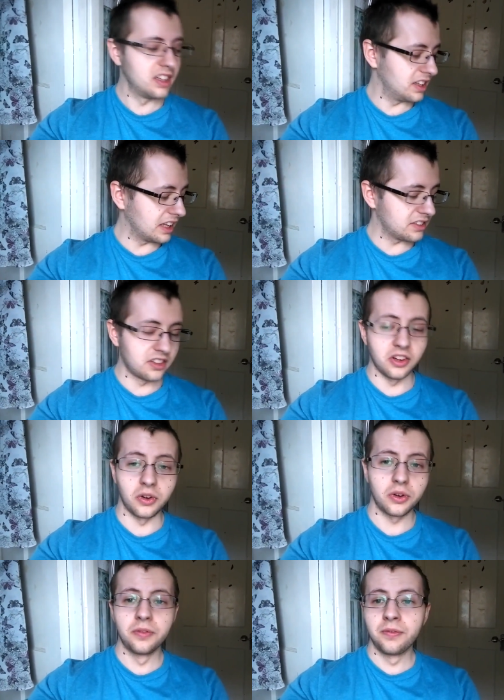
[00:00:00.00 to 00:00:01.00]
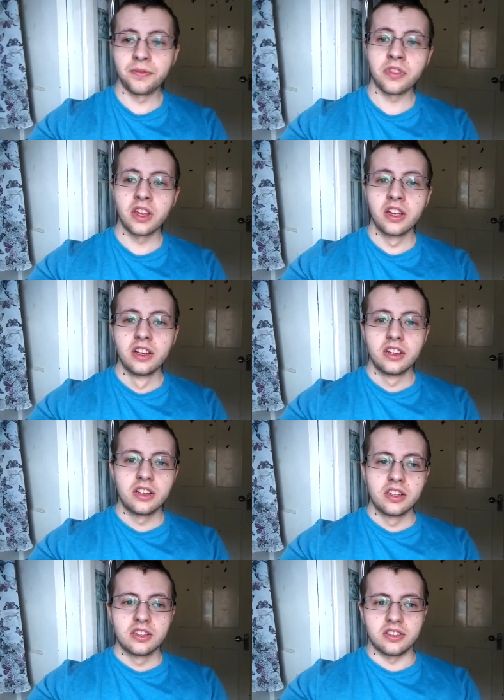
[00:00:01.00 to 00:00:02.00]
And that's the dog.
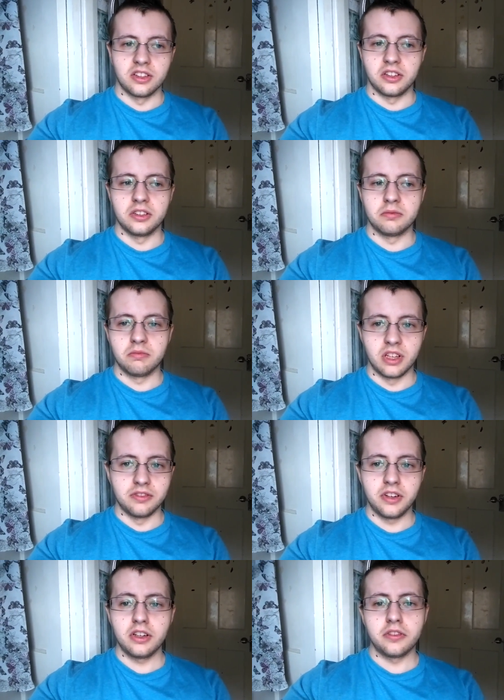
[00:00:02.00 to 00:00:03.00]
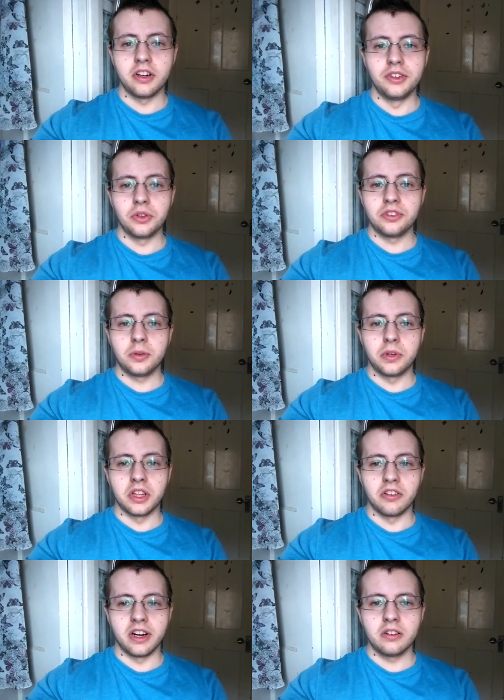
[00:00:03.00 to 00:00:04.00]
So they're very, very noisy
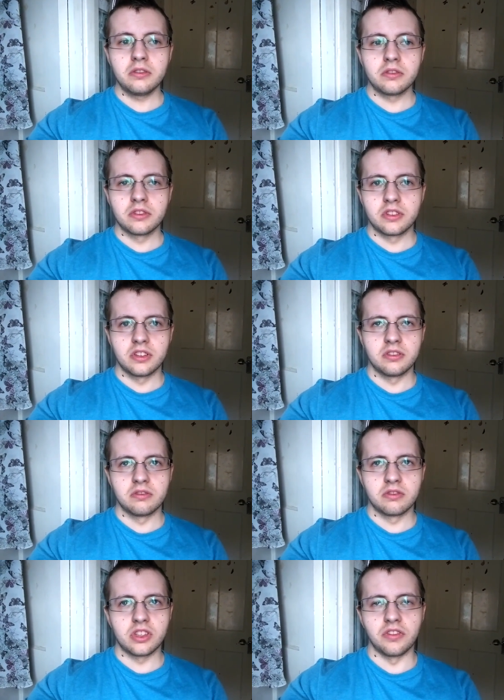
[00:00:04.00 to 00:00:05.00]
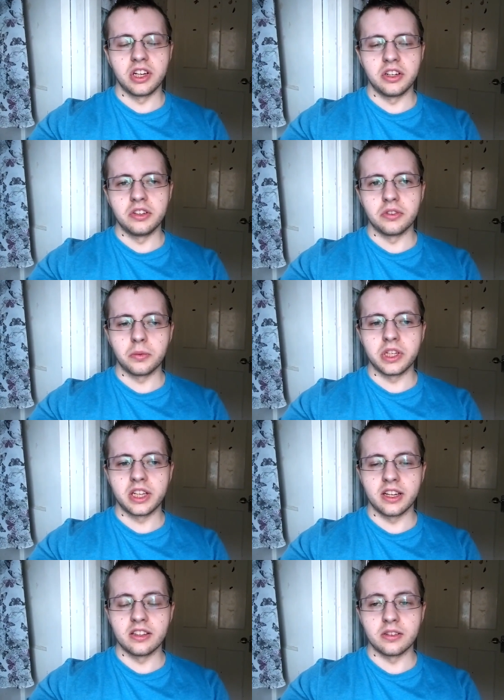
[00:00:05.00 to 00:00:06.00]
when they're out, generally only on
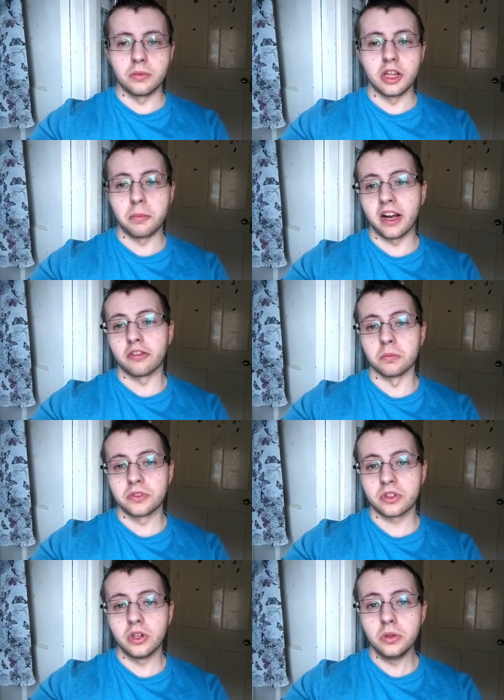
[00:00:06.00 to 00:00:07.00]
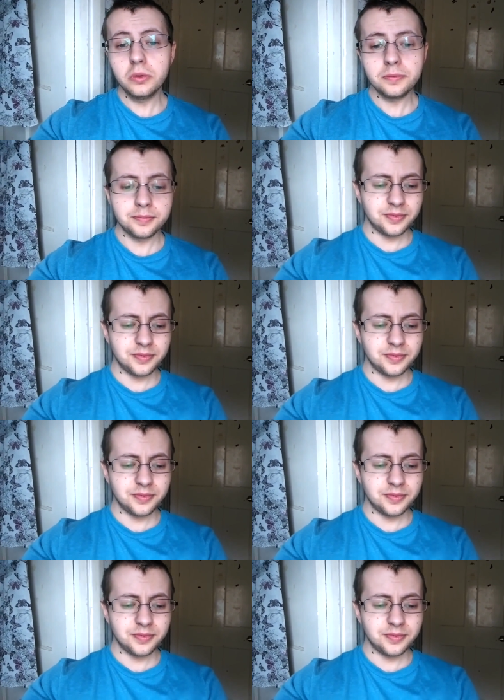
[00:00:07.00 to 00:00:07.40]
weekends and when they're back from school.